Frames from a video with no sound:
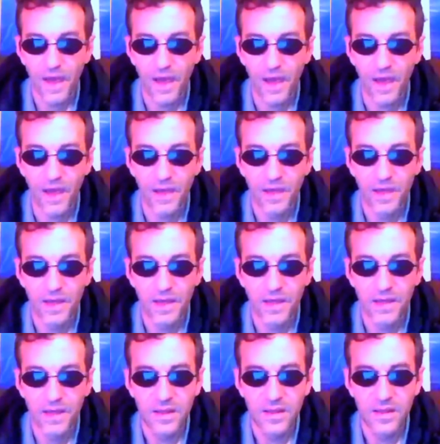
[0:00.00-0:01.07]
Uh,
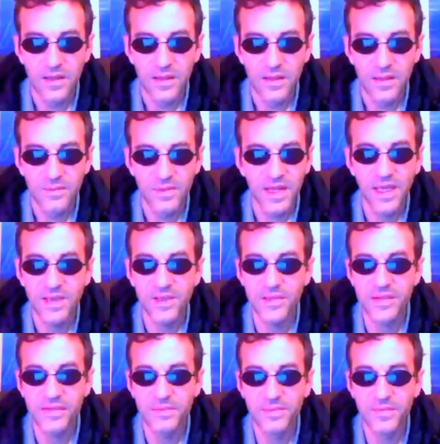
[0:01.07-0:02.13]
but yeah,
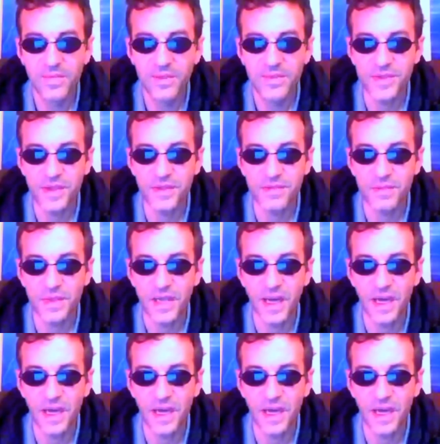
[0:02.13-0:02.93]
don't feel sorry for me.